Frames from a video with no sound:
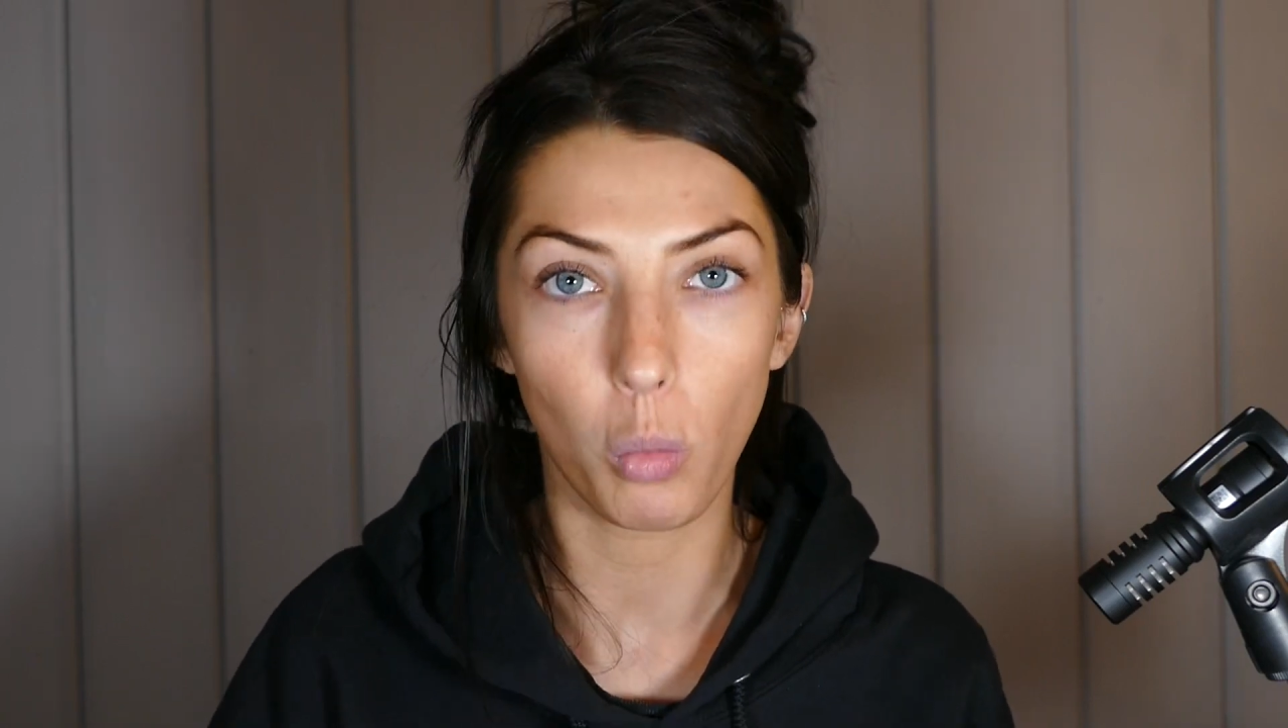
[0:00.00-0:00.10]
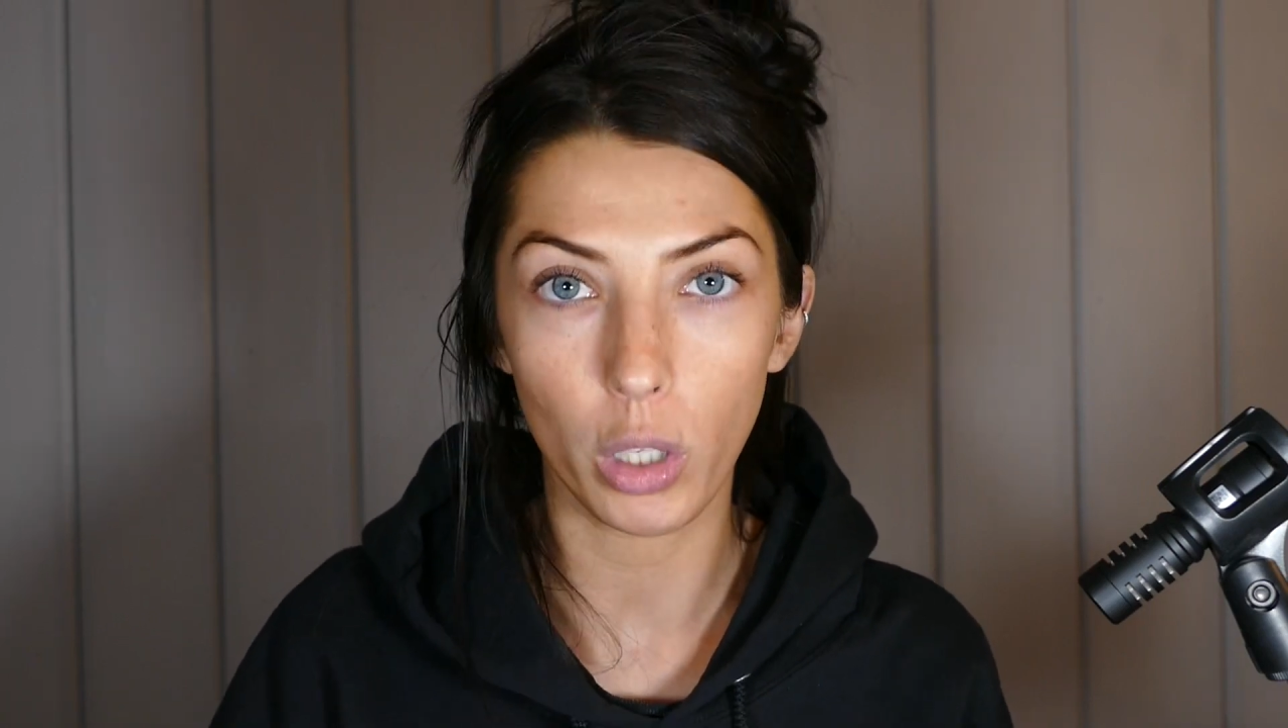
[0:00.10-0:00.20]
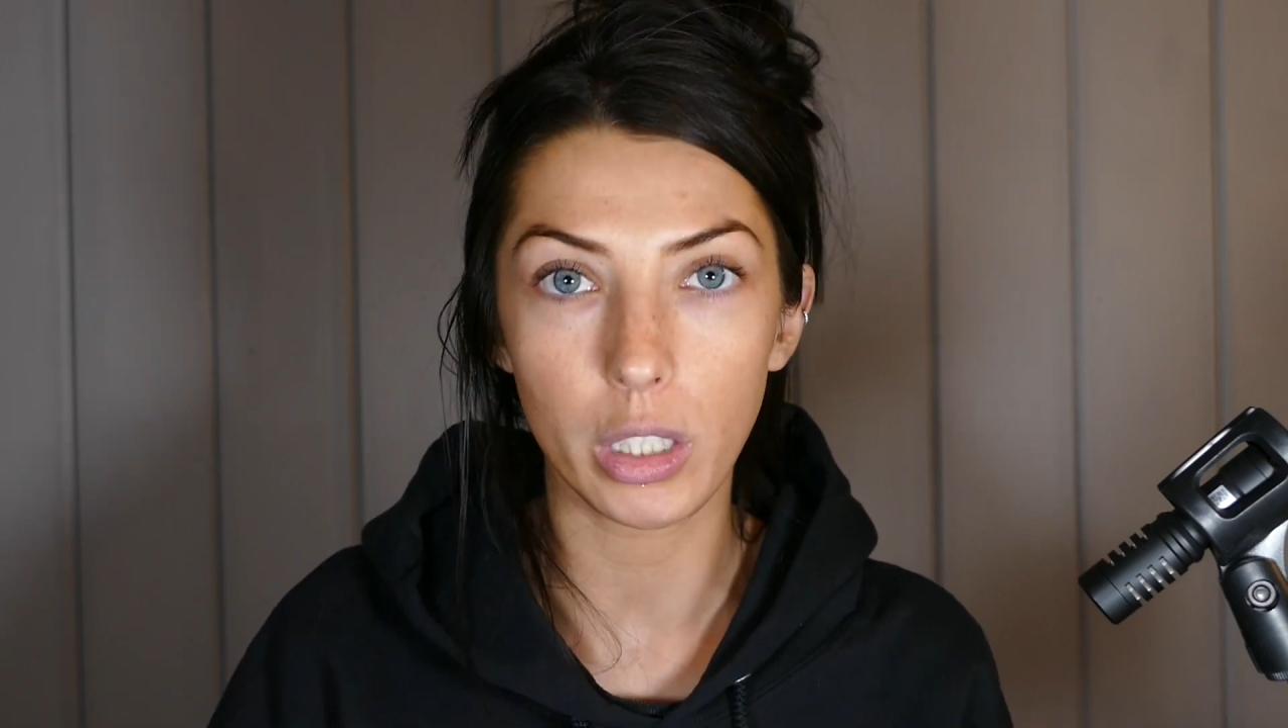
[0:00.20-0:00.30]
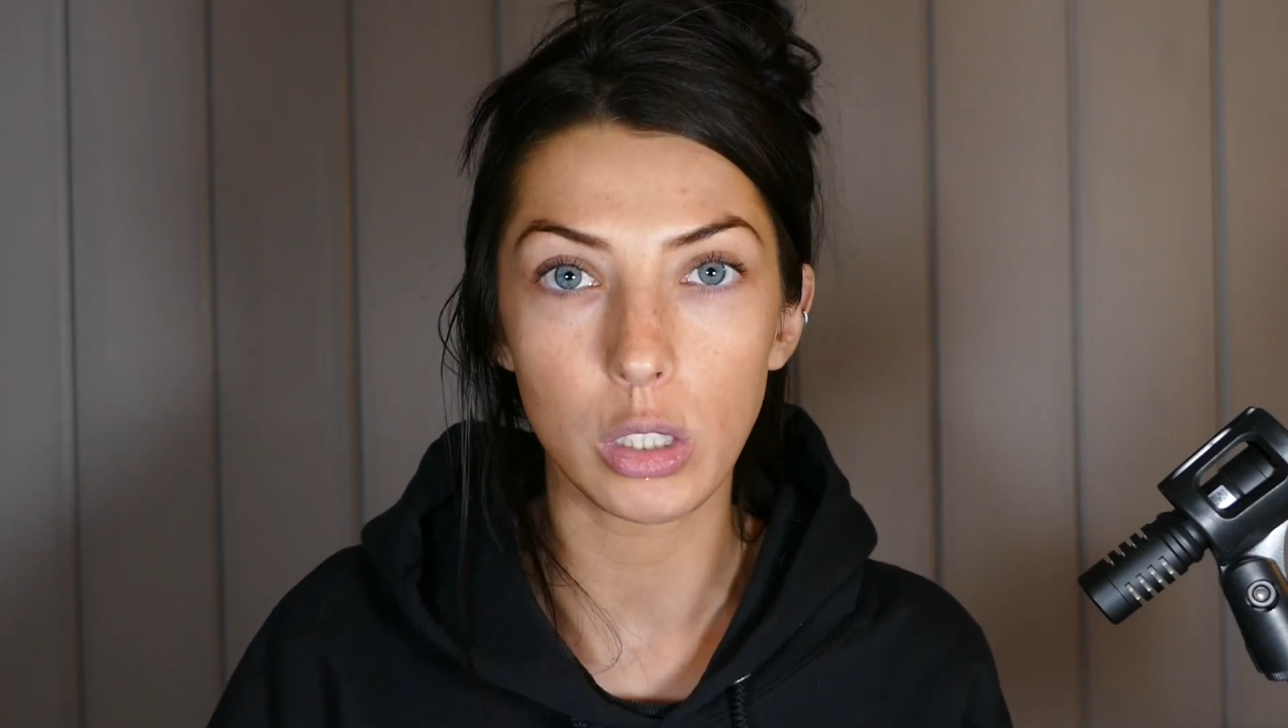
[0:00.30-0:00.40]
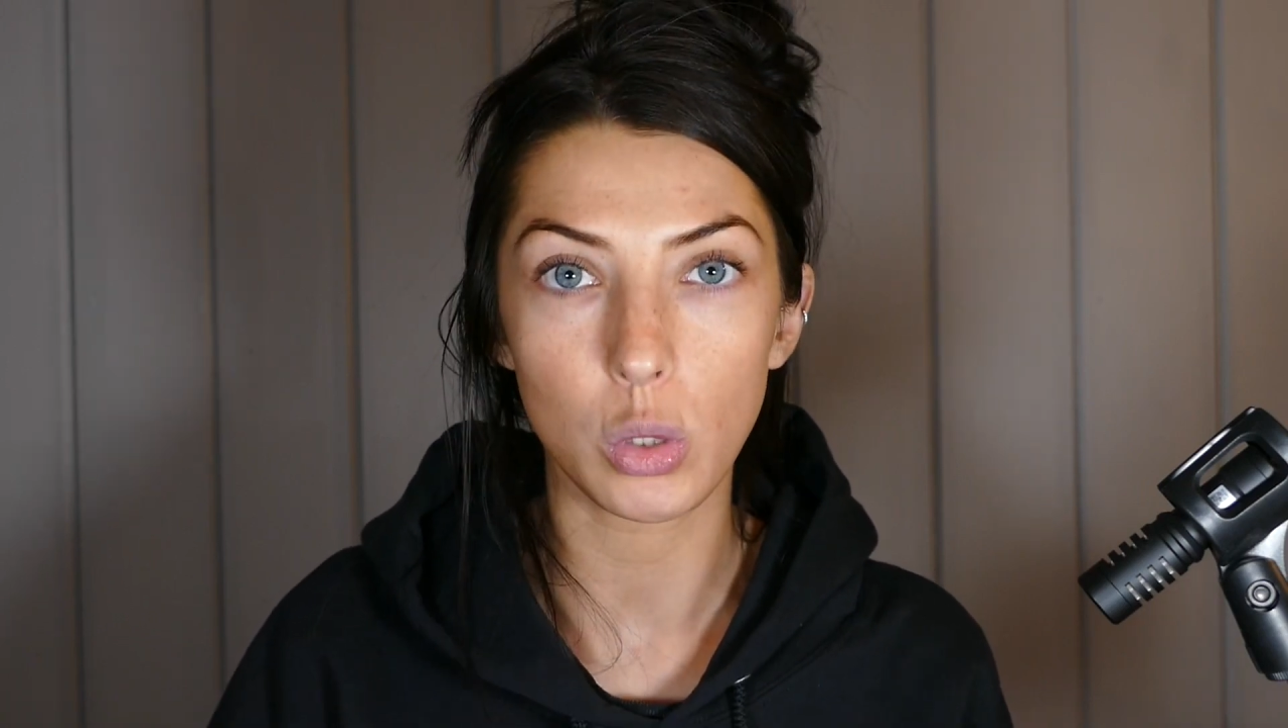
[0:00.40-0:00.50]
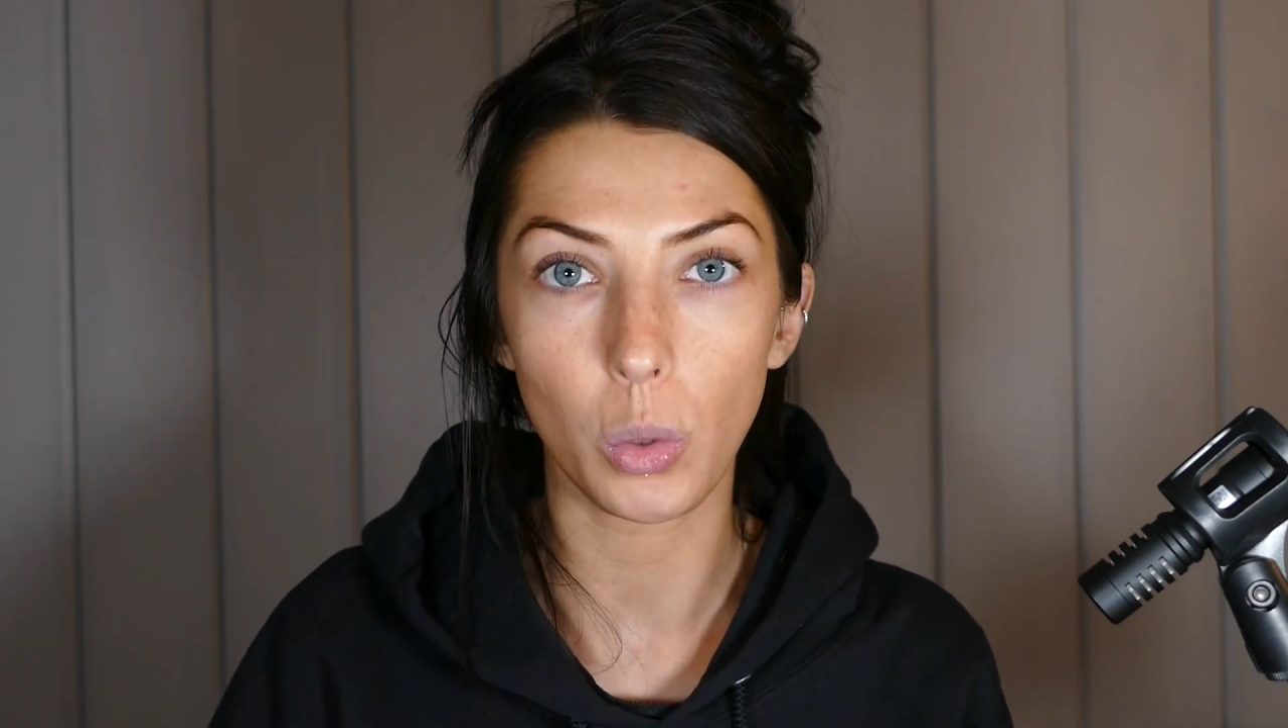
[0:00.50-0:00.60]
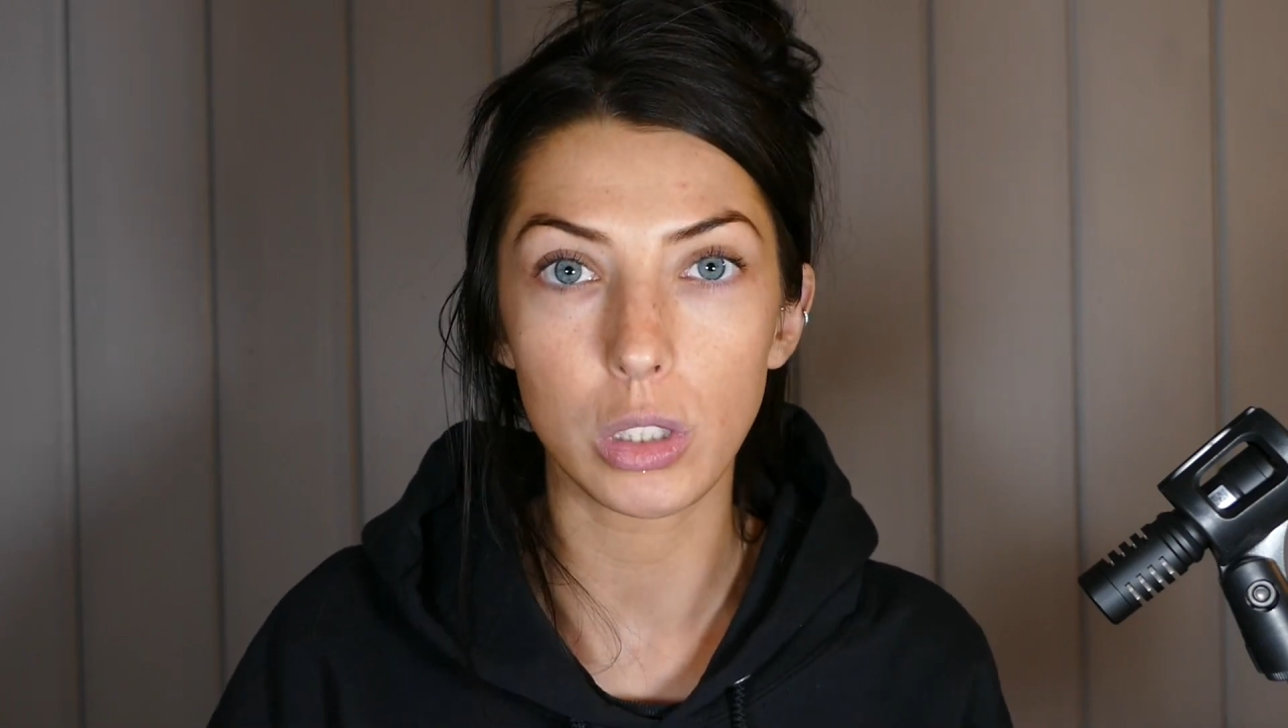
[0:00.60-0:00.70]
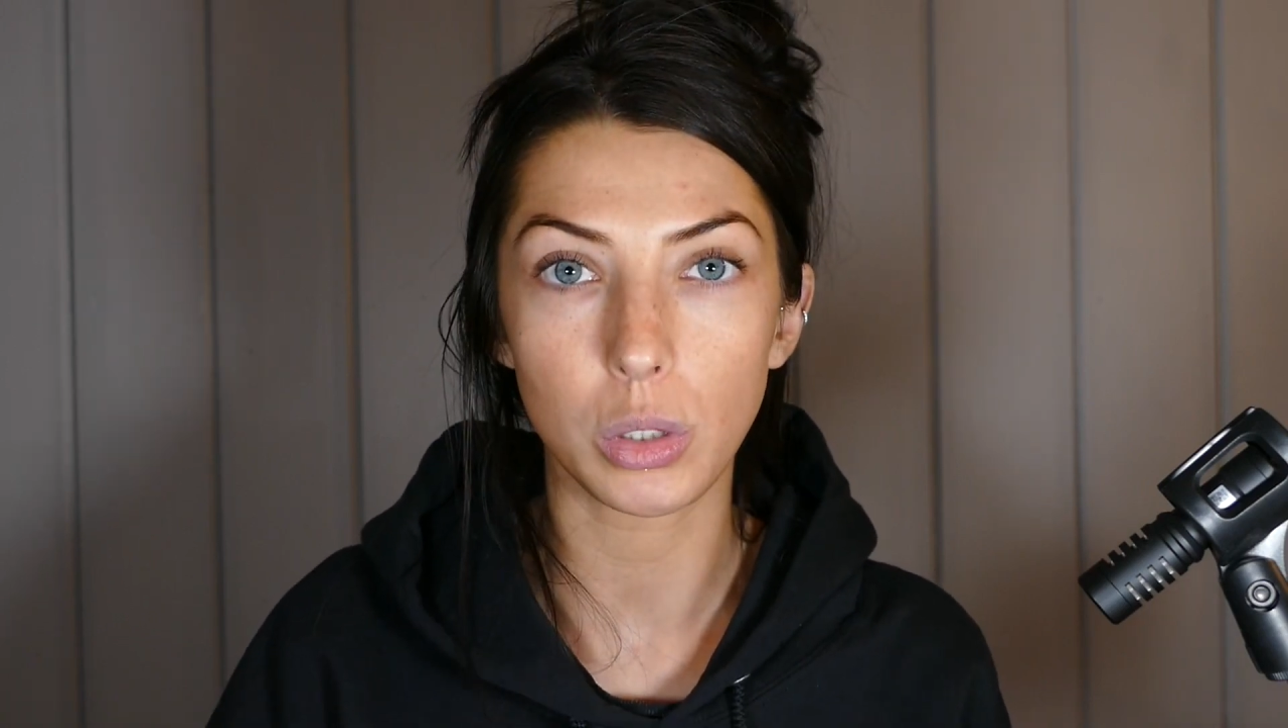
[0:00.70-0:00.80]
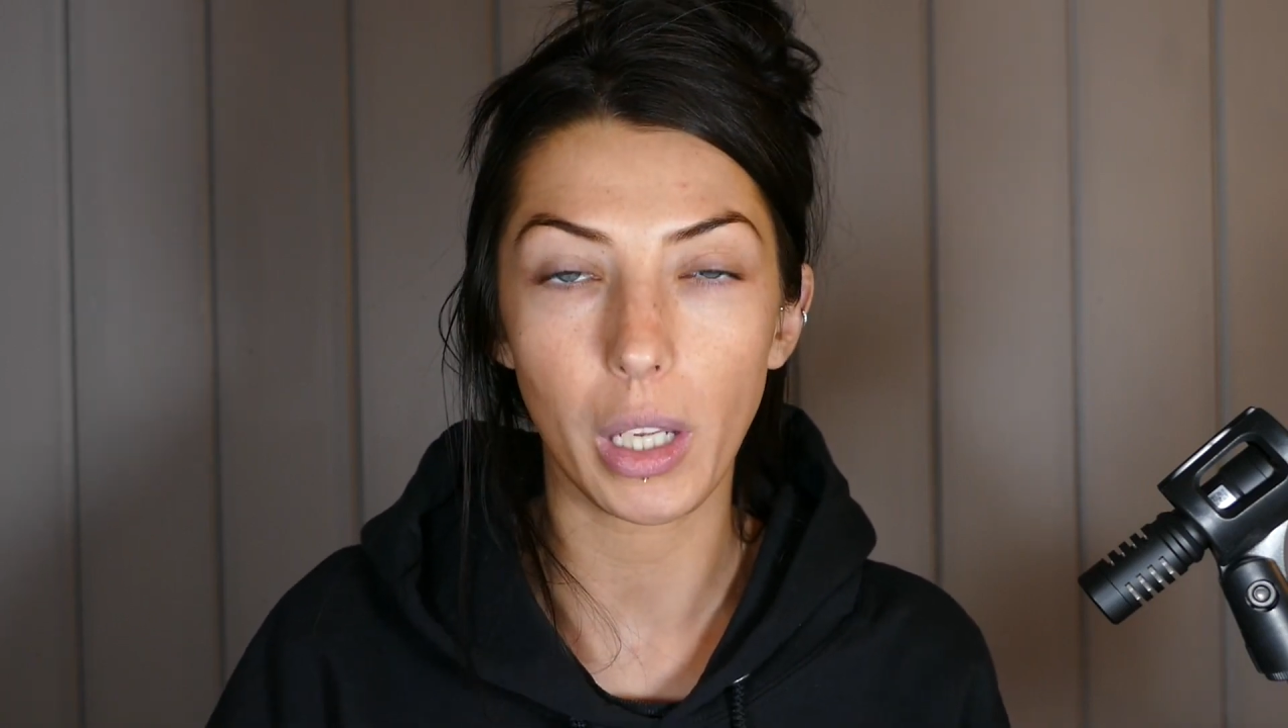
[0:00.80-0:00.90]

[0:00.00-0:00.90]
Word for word: working towards